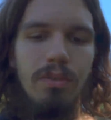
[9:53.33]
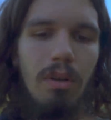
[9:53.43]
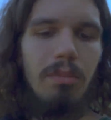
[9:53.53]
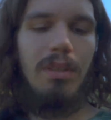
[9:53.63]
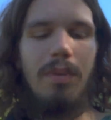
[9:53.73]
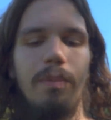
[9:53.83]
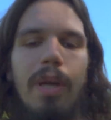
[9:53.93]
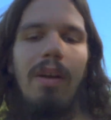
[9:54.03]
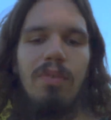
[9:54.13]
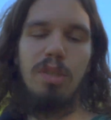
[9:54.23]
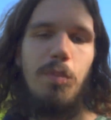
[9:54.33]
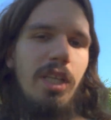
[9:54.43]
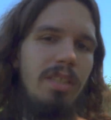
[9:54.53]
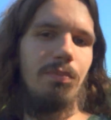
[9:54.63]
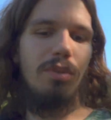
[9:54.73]
normally when we have a
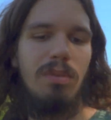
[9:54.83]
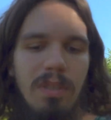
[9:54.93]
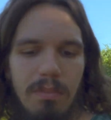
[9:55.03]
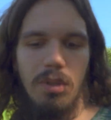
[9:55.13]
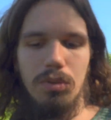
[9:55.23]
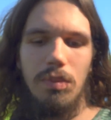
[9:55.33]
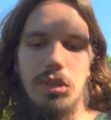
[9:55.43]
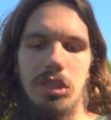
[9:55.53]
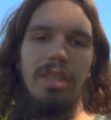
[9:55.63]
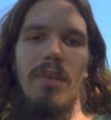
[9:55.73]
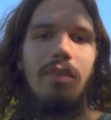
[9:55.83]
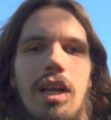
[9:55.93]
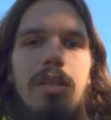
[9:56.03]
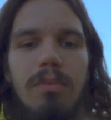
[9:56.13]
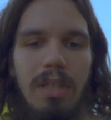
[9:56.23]
space in between the roads, we just have
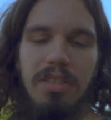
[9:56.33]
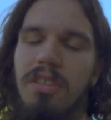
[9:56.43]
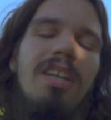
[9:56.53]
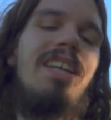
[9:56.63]
like grass.